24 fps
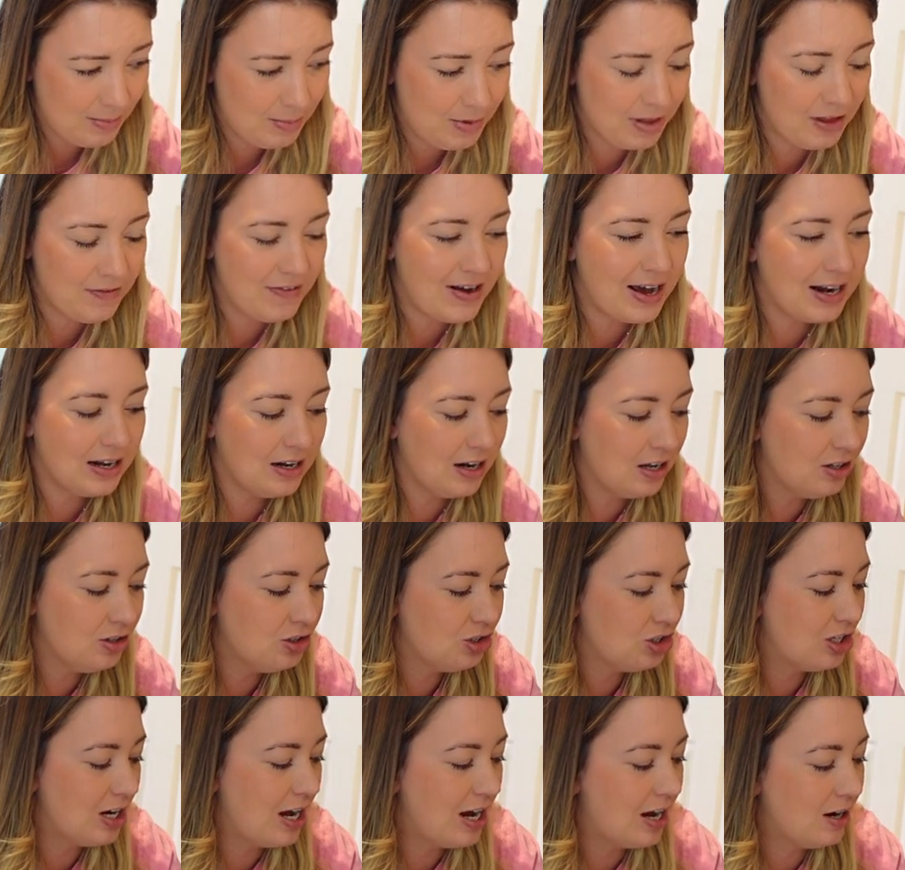But they've had
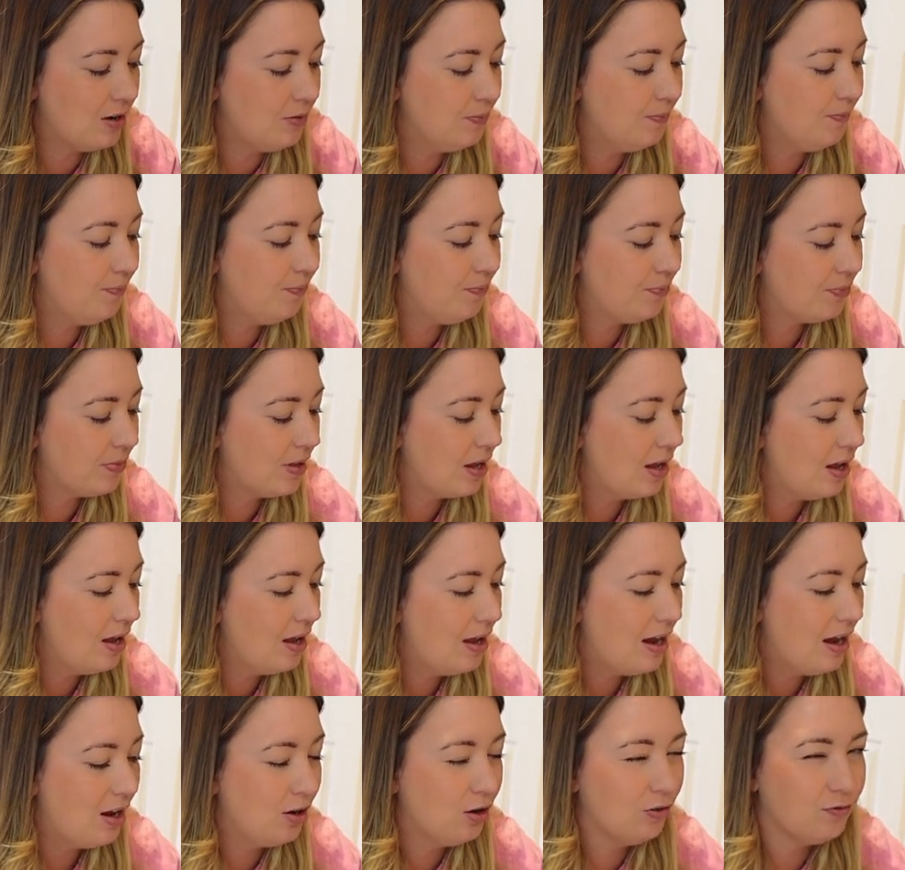lunch now,
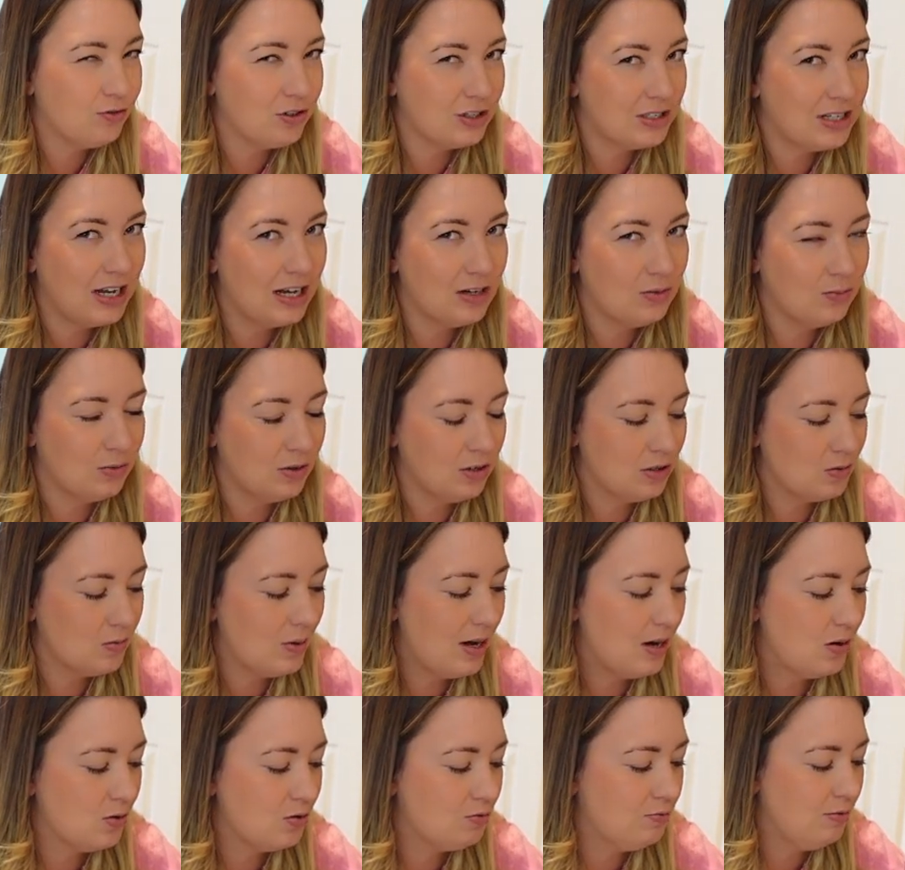and I've just had one as
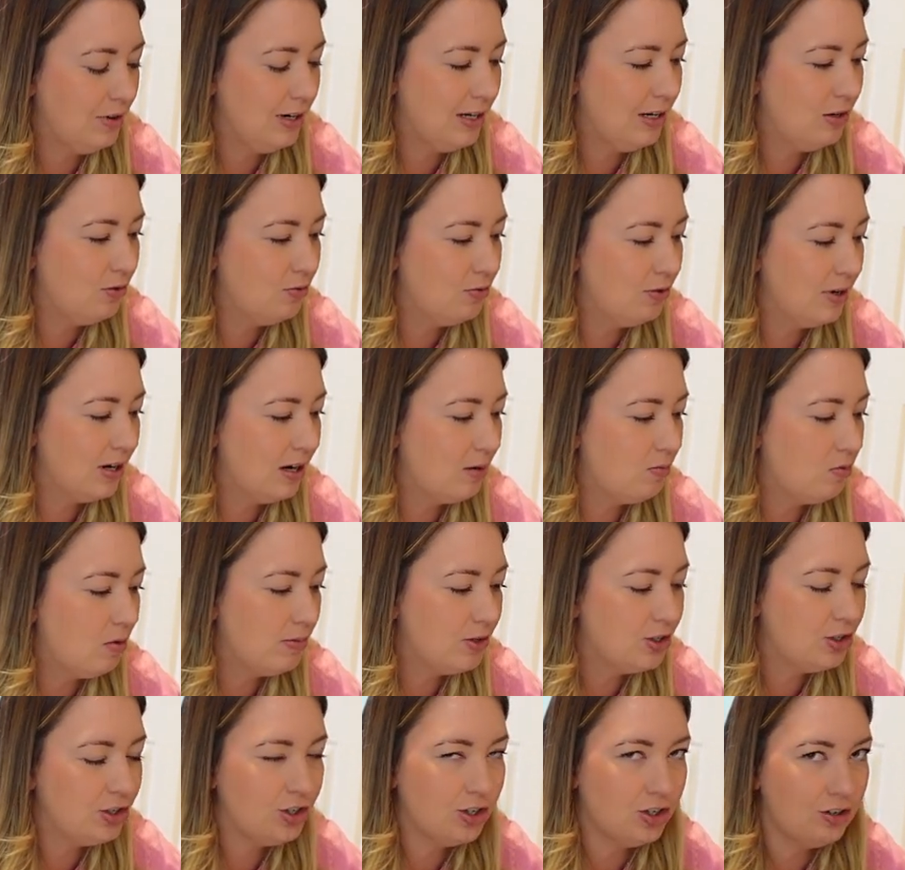well. It's really naughty. I
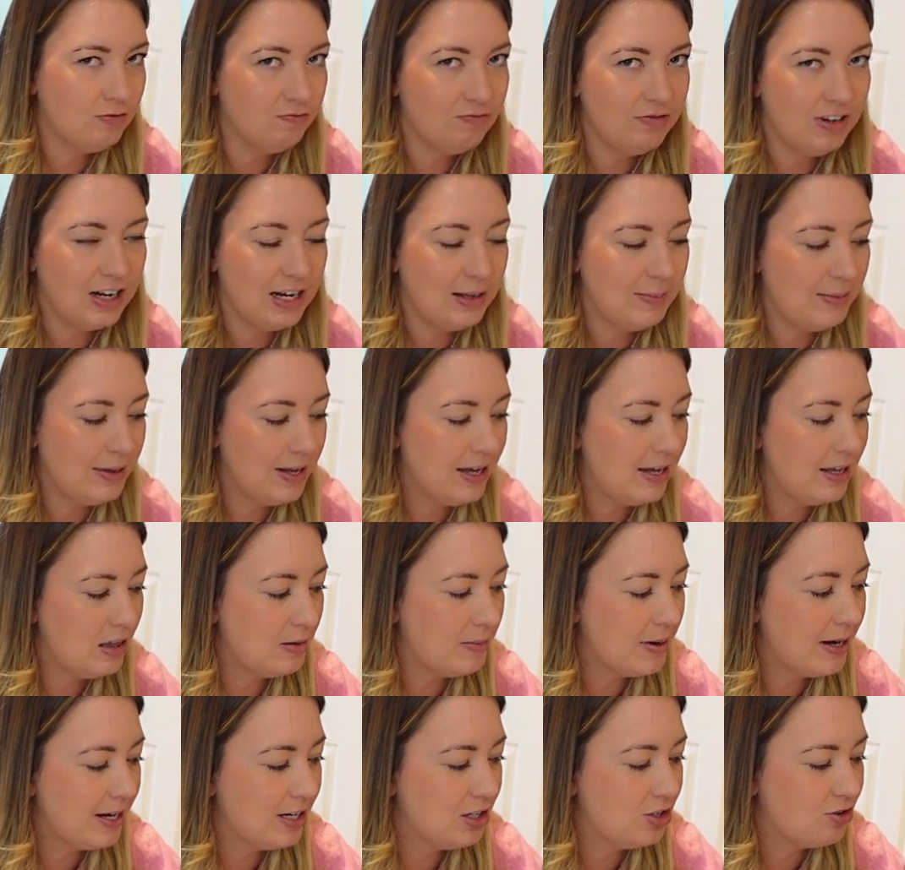probably shouldn't really be eating
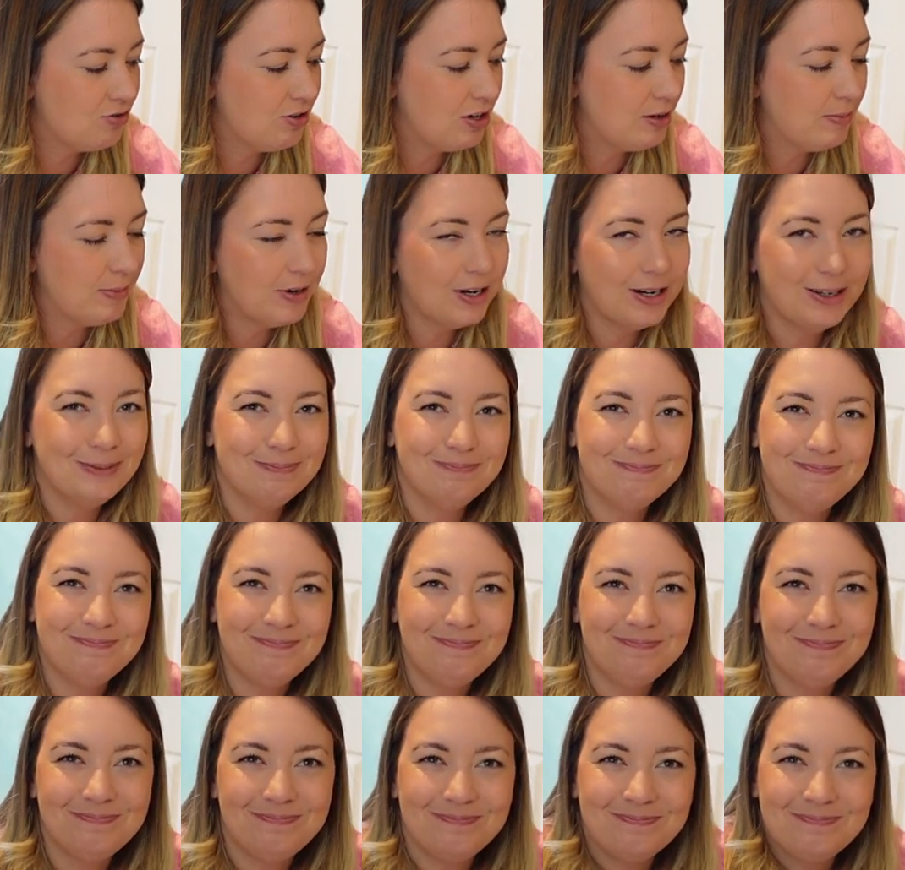the pastry, but
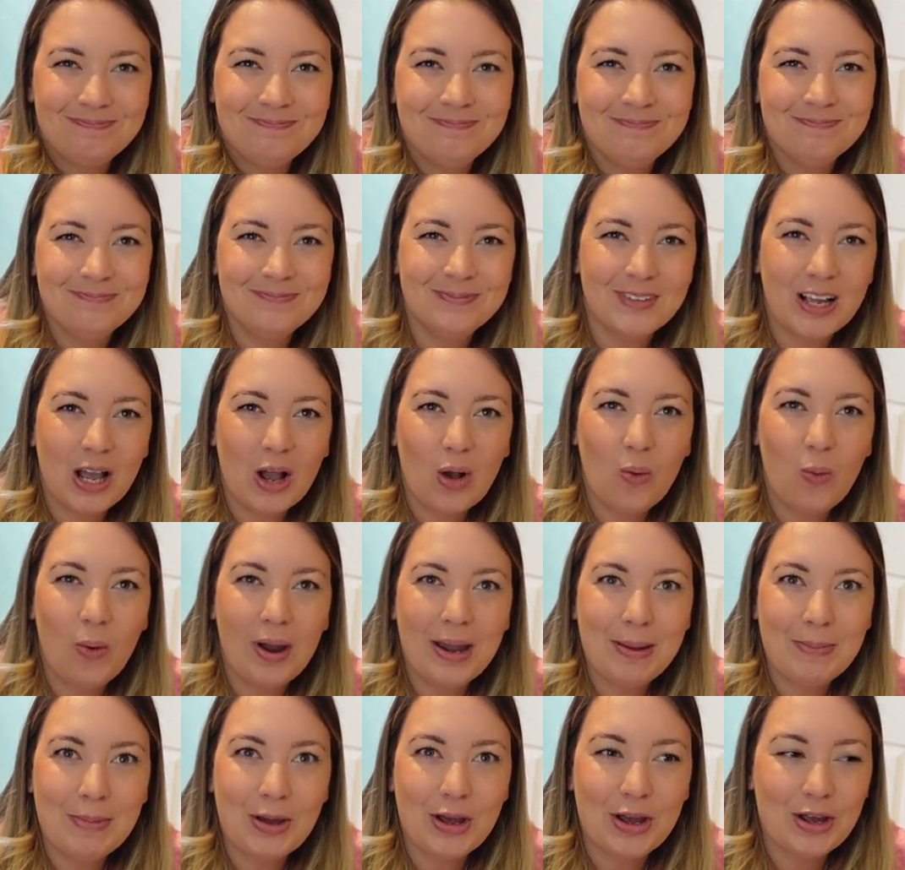
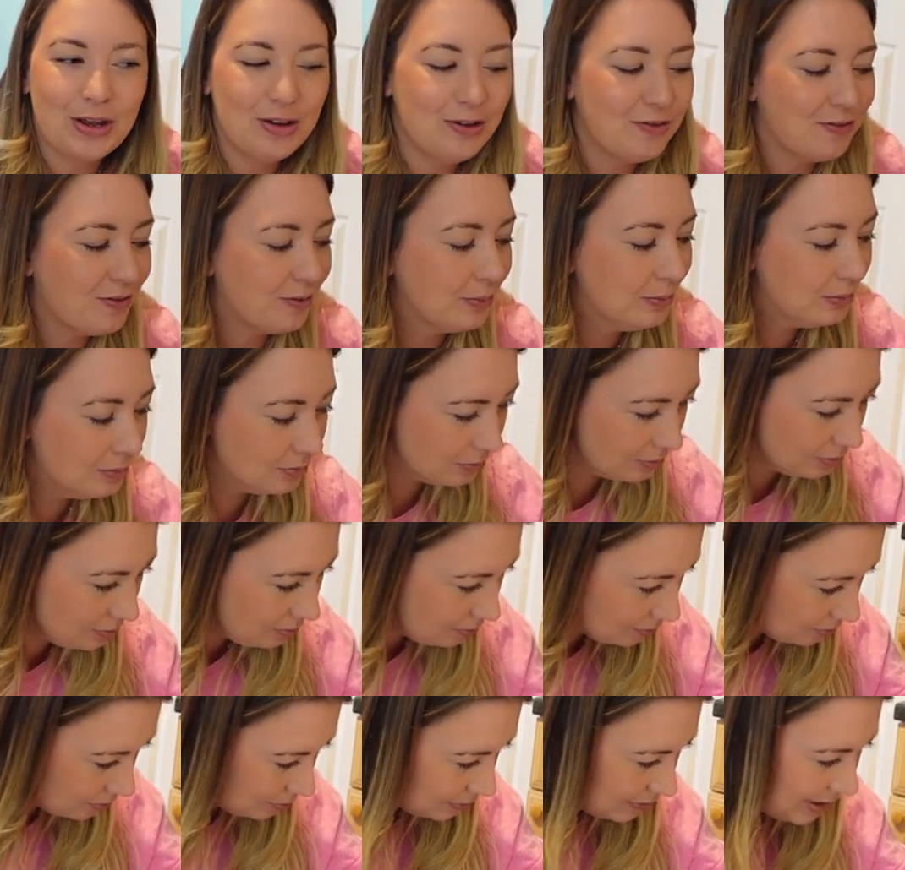we move.
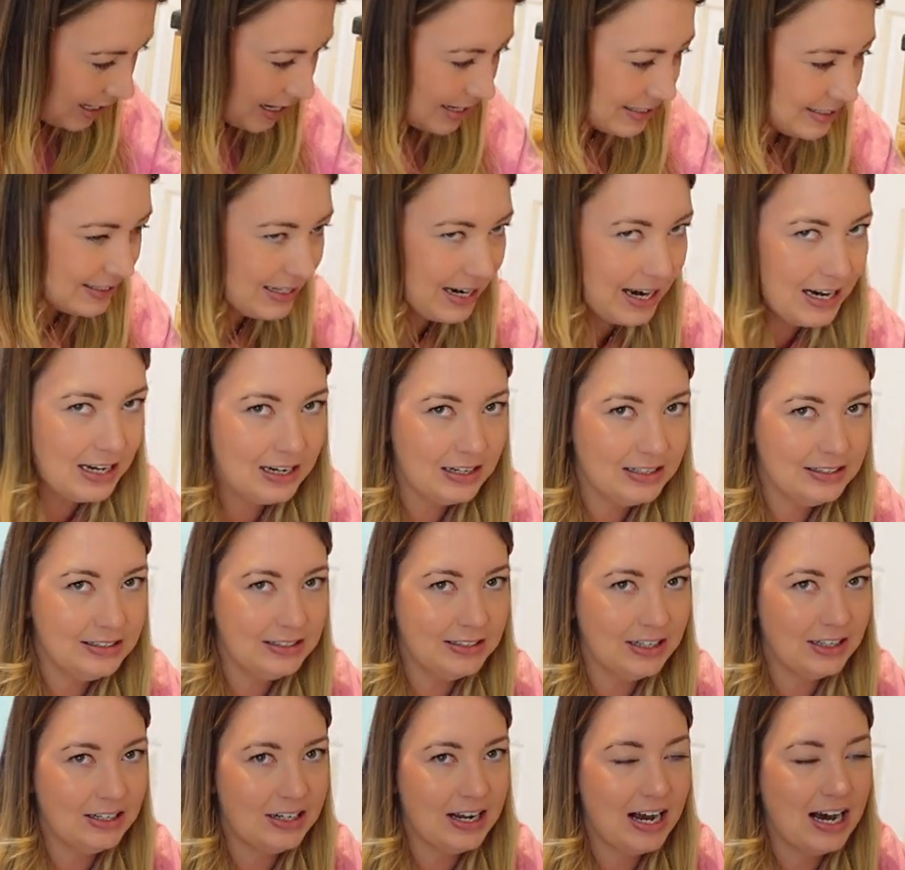Yesterday in
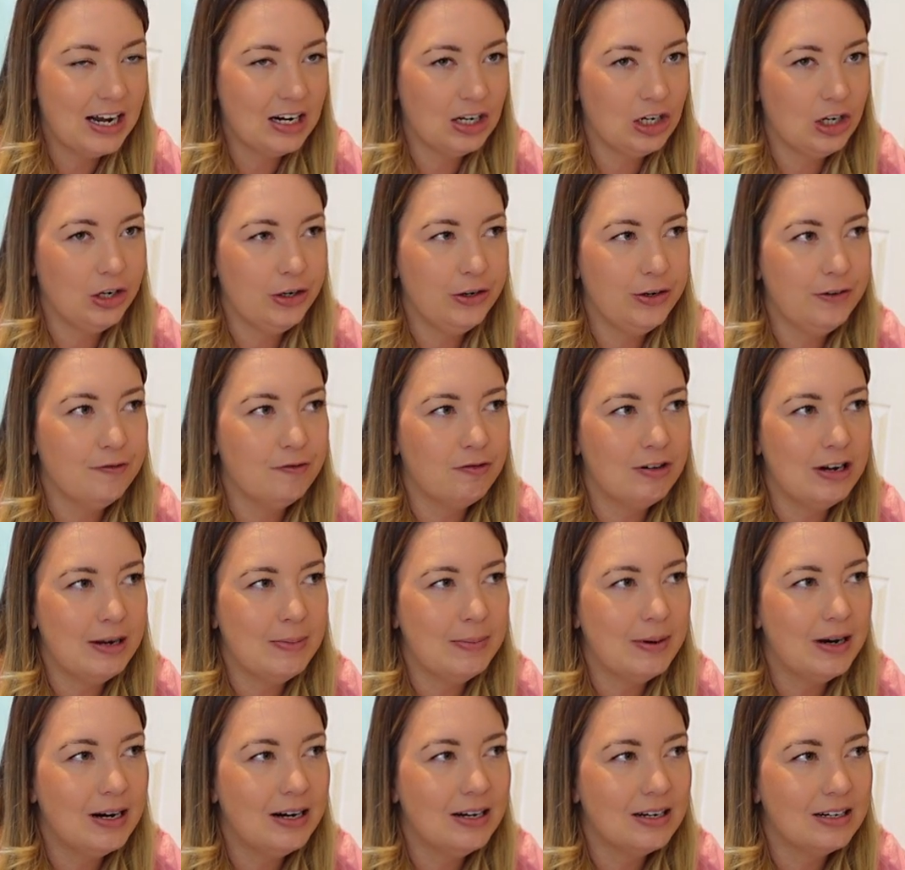London, I had a gluten-free
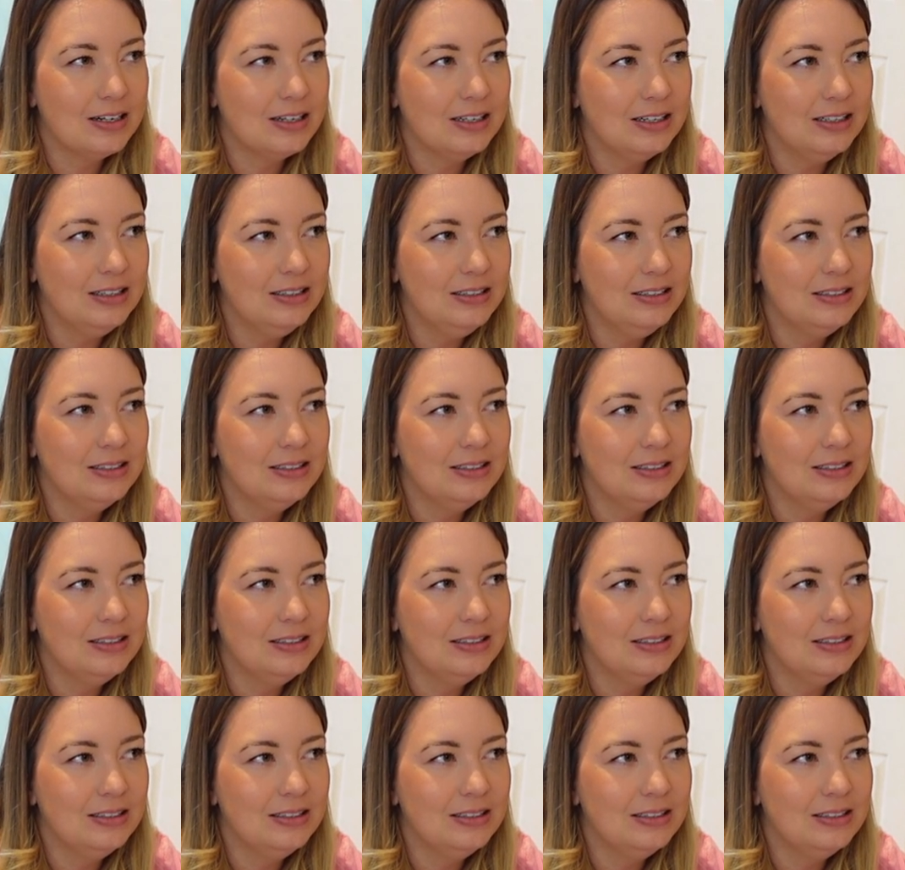burger,